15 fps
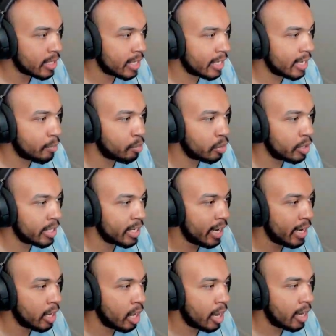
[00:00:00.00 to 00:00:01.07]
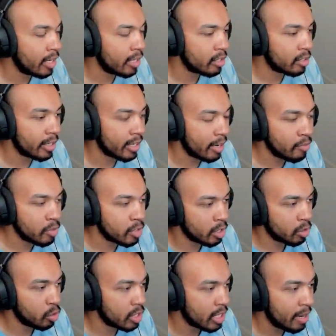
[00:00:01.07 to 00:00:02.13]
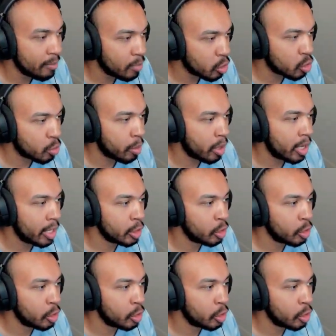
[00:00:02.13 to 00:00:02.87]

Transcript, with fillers: can get pretty chaotic. Like every single time you spawn,